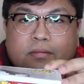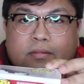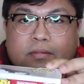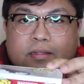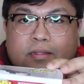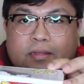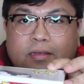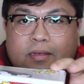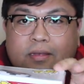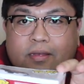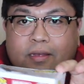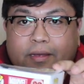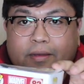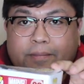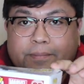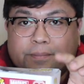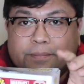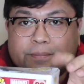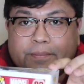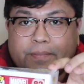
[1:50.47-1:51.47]

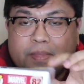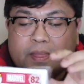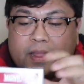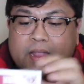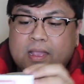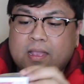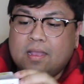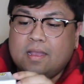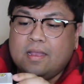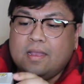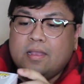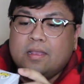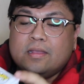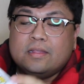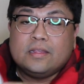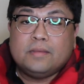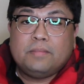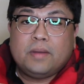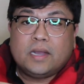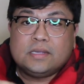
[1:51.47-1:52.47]

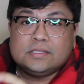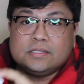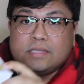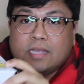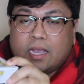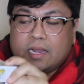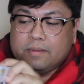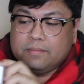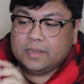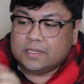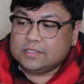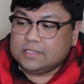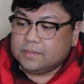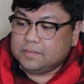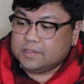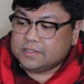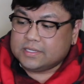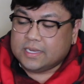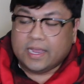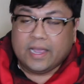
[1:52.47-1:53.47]
The box is kind of messed
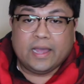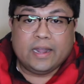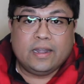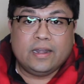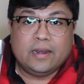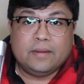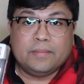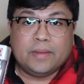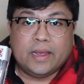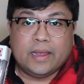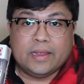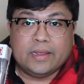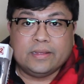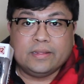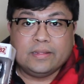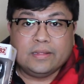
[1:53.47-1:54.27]
up because I had it in my